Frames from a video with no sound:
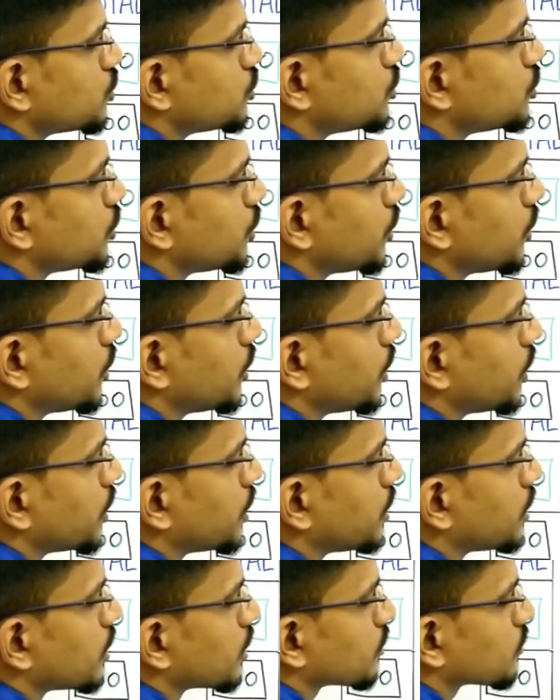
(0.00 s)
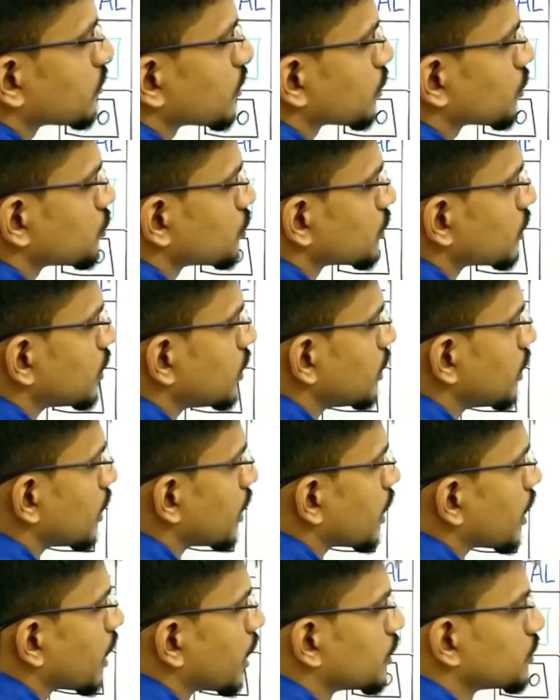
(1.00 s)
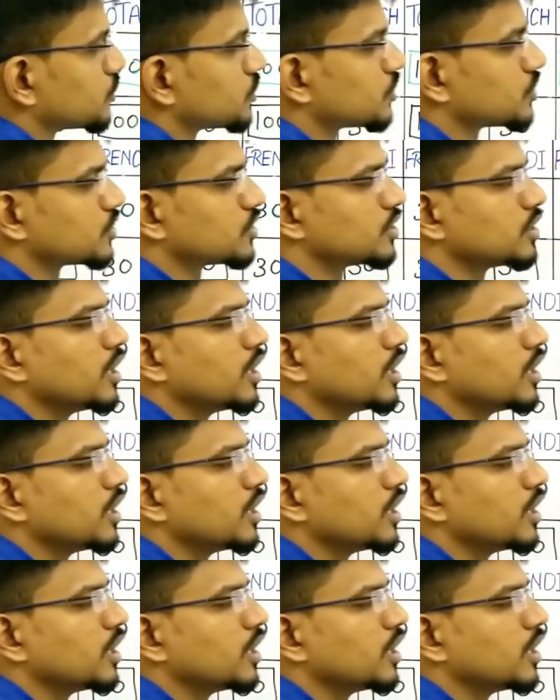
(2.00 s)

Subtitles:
G intersection H,